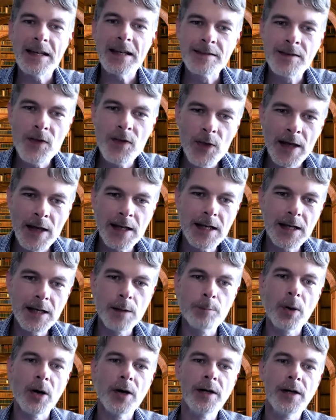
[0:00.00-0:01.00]
It's
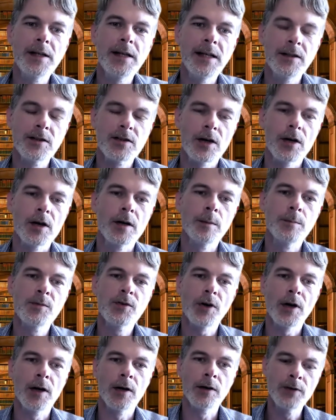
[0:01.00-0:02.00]
thinking about it in
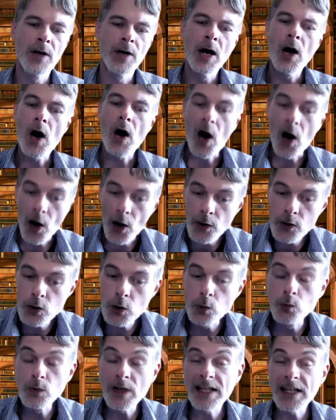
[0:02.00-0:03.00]
terms of how
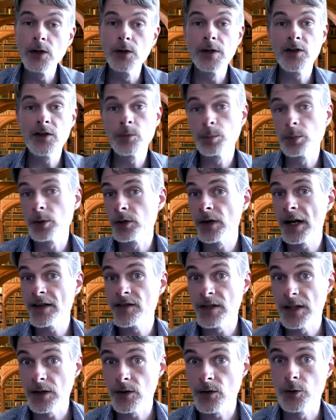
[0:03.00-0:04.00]
your reader is
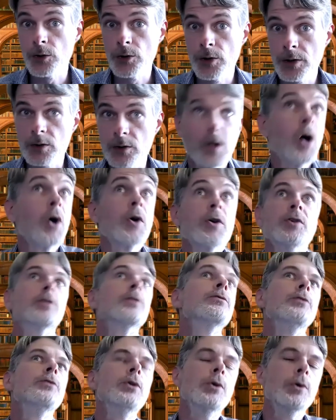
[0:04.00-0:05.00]
progressing through it or how
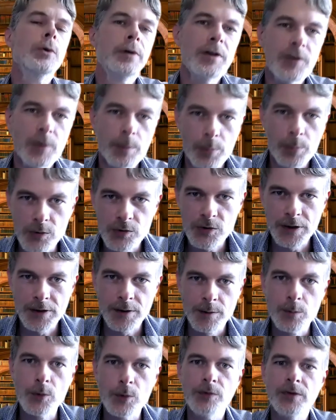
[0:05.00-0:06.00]
your viewer is
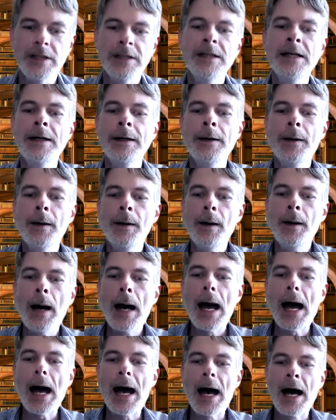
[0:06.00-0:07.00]
approaching the movie.
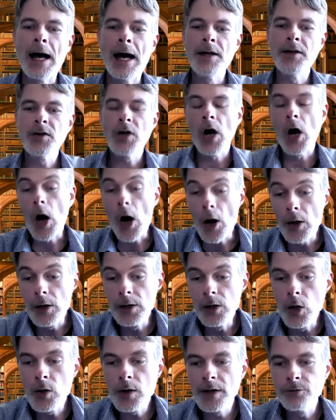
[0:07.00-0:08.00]
And how
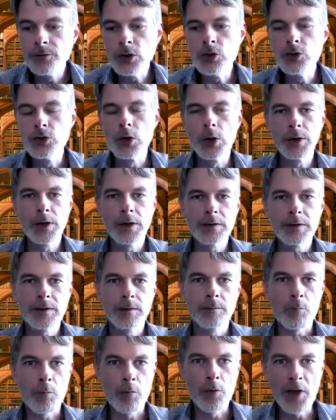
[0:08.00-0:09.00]
long have you drawn out
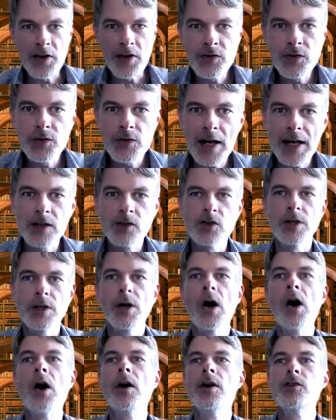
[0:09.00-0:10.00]
this section?
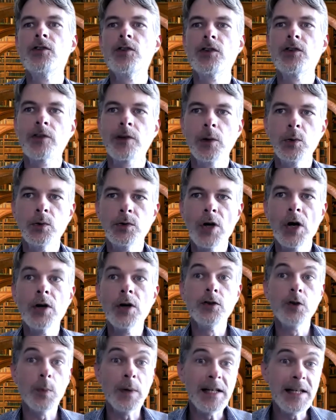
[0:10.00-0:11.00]
How is it slowed
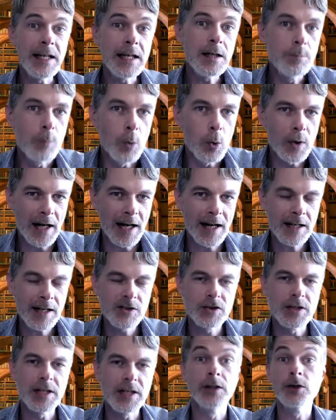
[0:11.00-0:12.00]
down? Do we need more
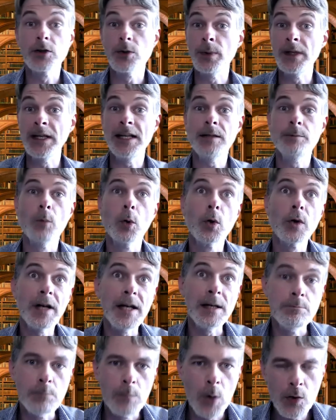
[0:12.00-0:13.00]
action here? Do we need more
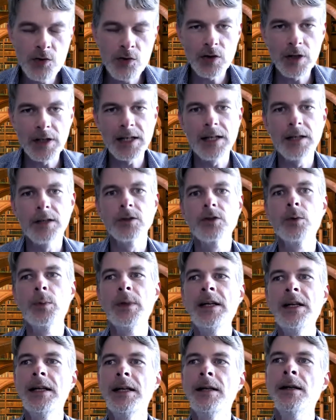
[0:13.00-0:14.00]
emotion here? Do
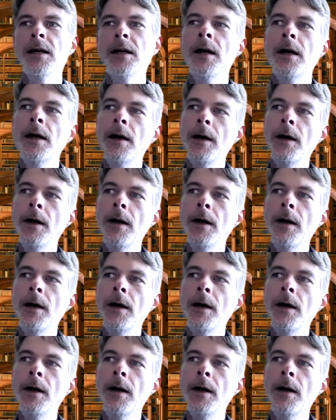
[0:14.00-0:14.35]
we need